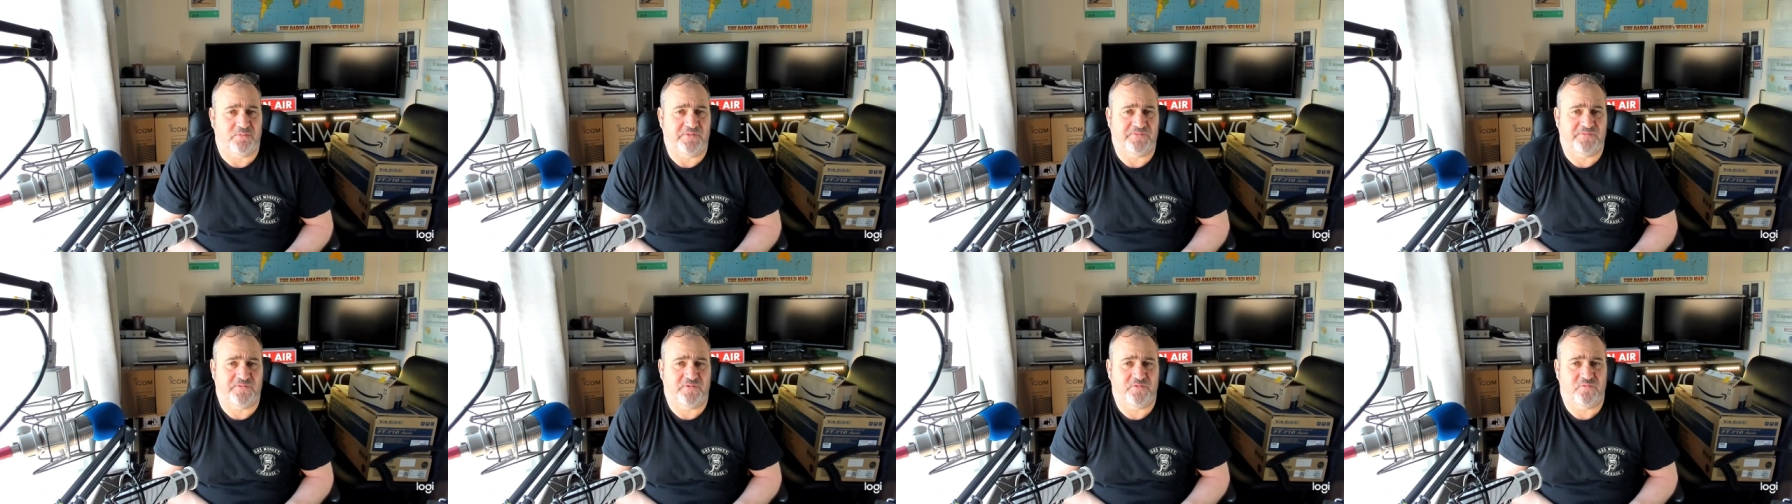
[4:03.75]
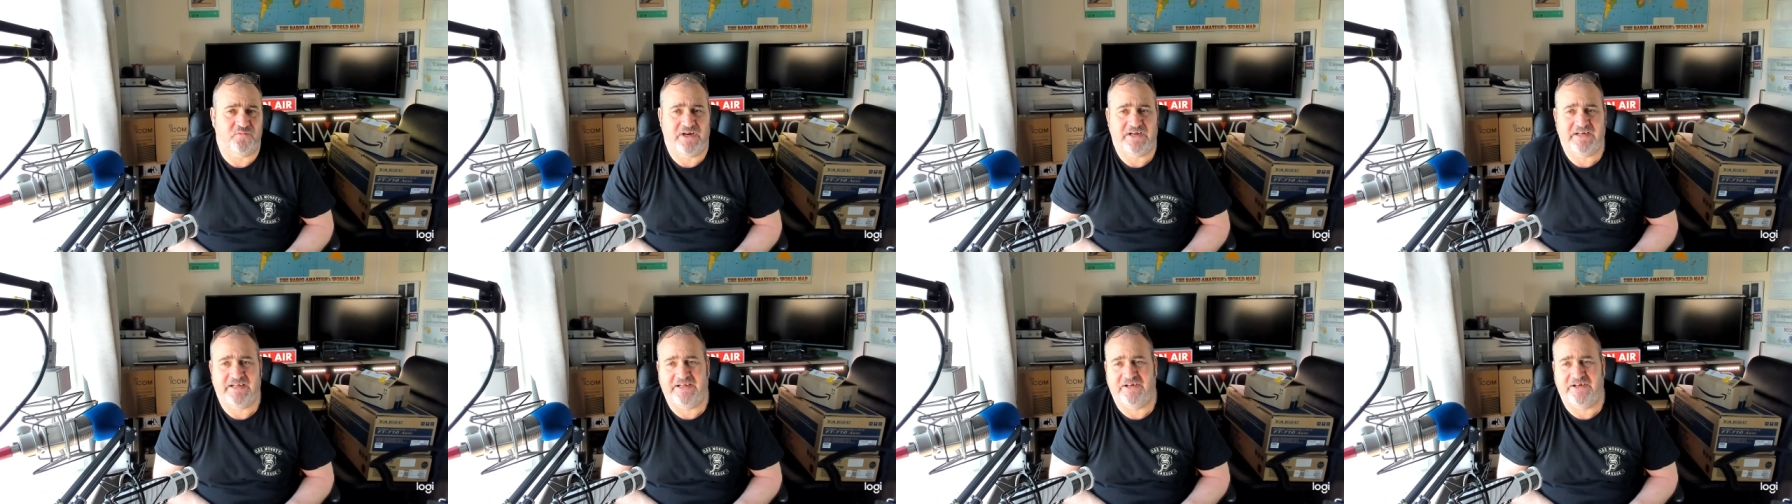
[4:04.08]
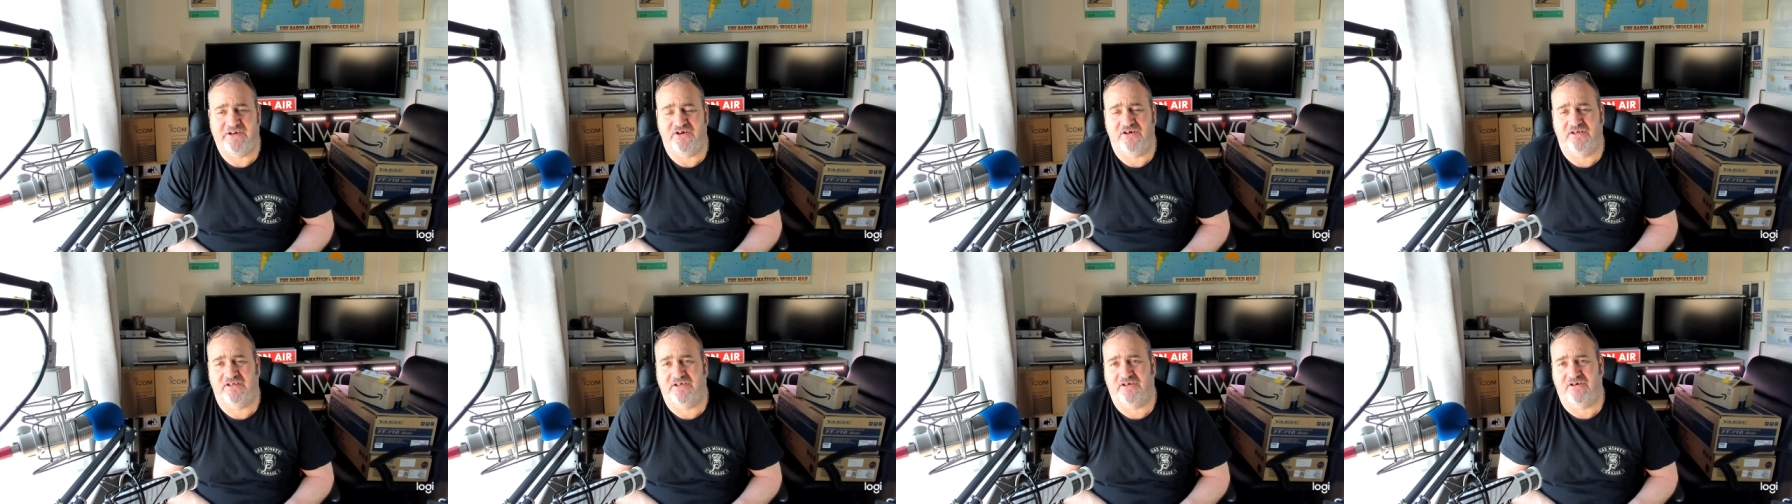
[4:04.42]
of them went in
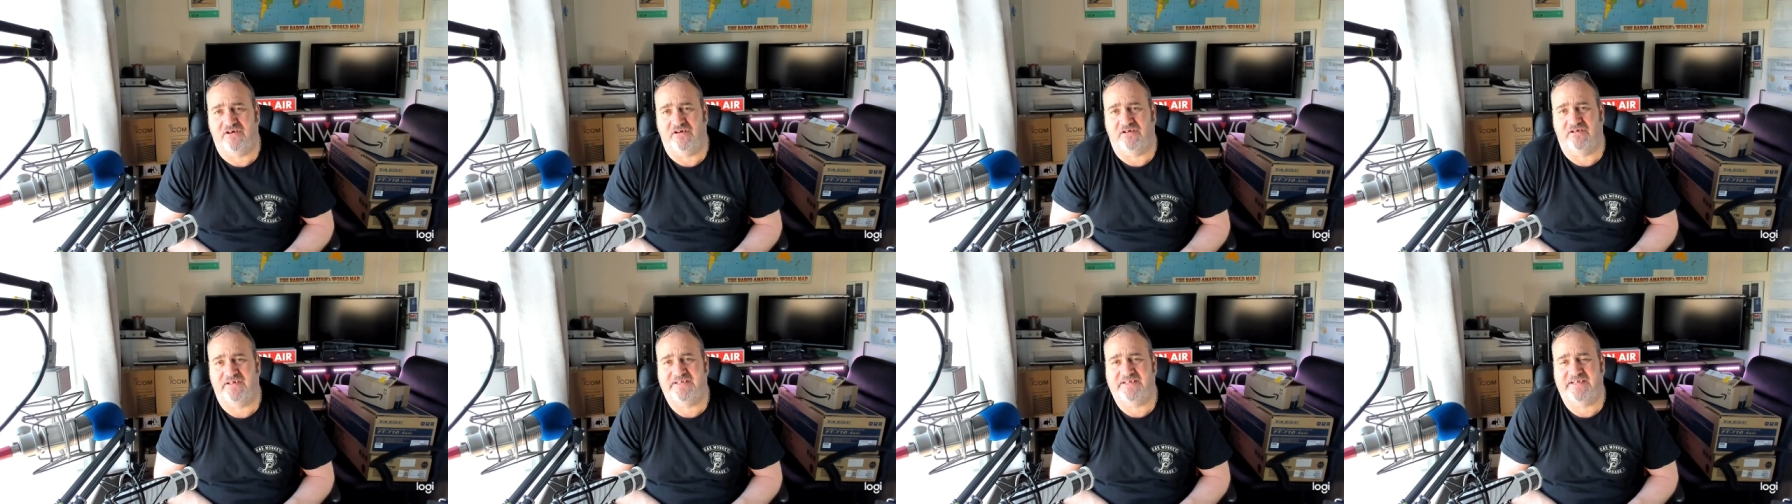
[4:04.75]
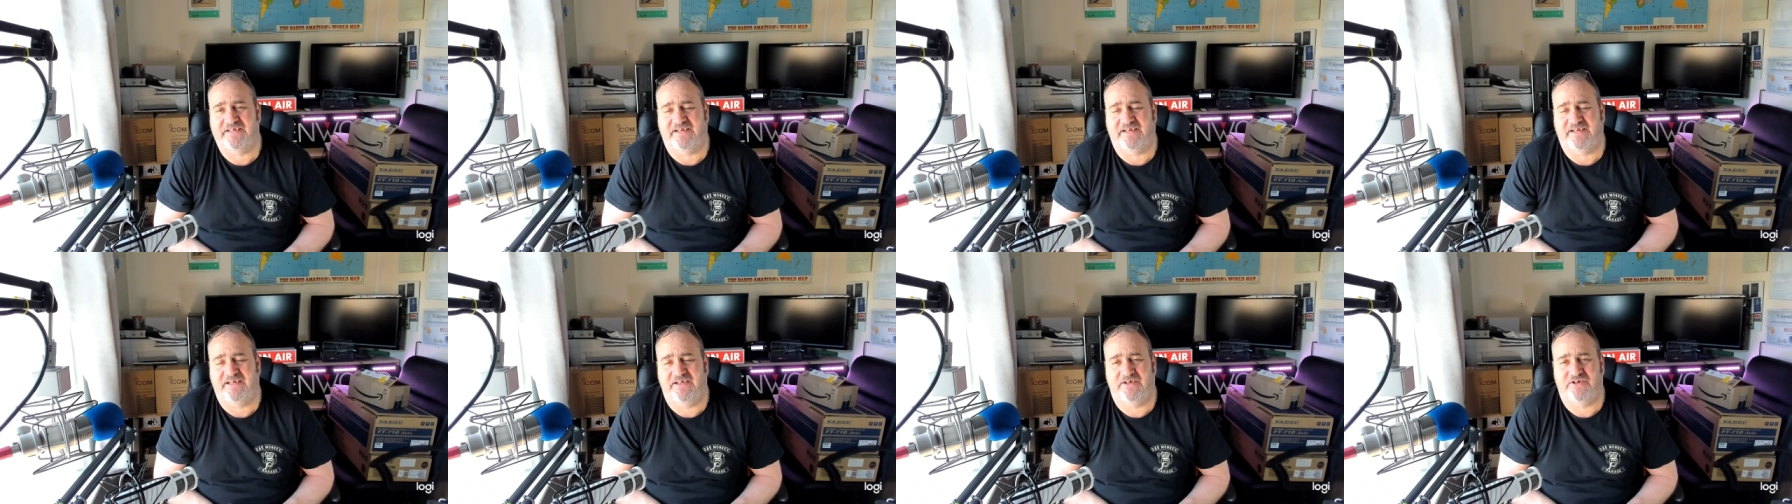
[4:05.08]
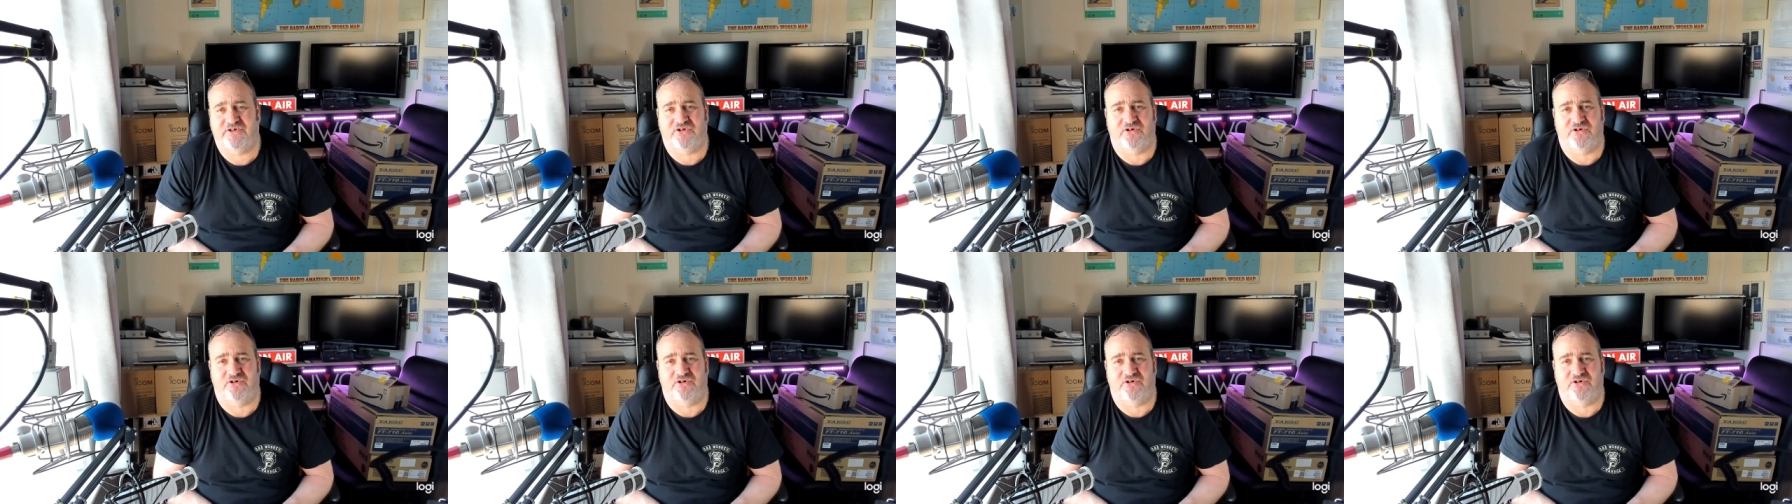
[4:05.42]
early, got the ticket.